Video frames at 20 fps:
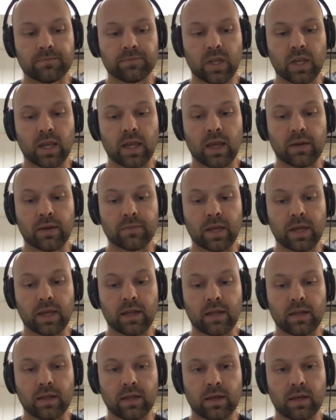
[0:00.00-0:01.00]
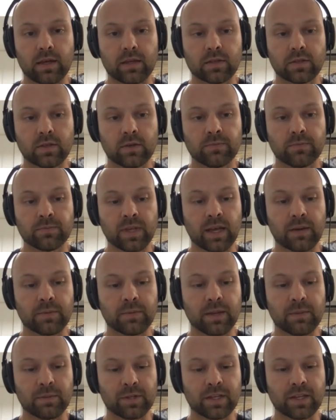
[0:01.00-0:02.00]
I've been
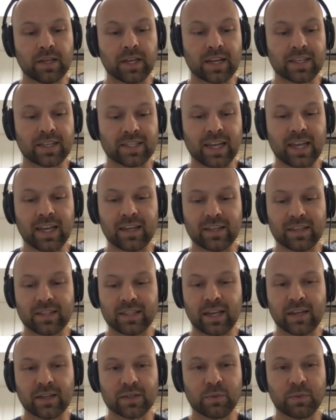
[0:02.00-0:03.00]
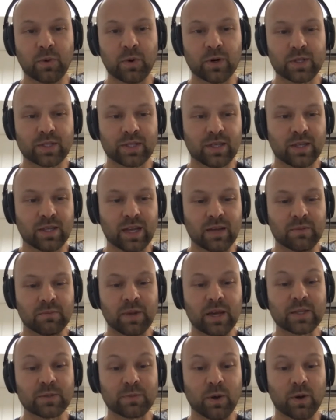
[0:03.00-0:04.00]
able to stay in sports and
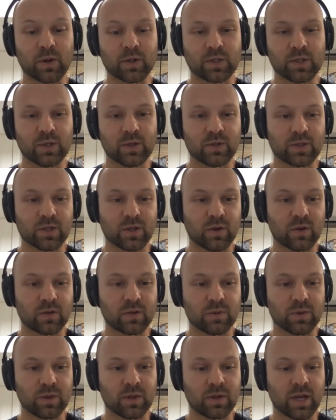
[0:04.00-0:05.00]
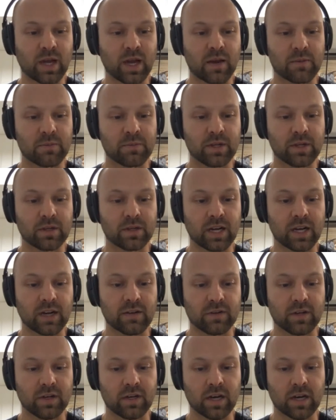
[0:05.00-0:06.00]
baseball too. So it's been kind
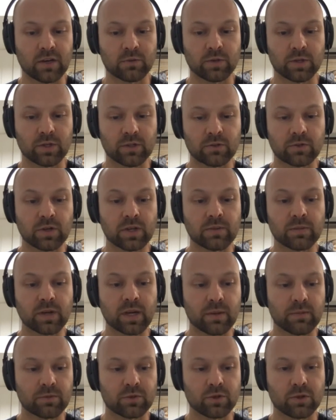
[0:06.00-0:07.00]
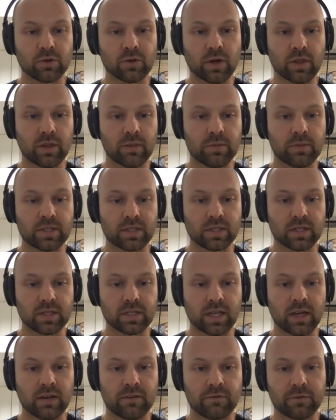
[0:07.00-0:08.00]
of a real dream come true on the business
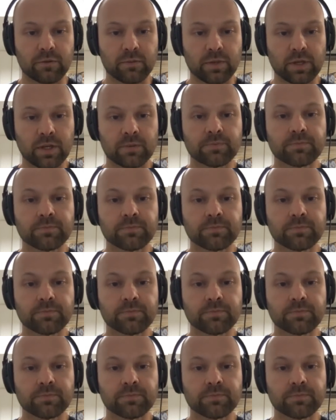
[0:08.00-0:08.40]
side for me.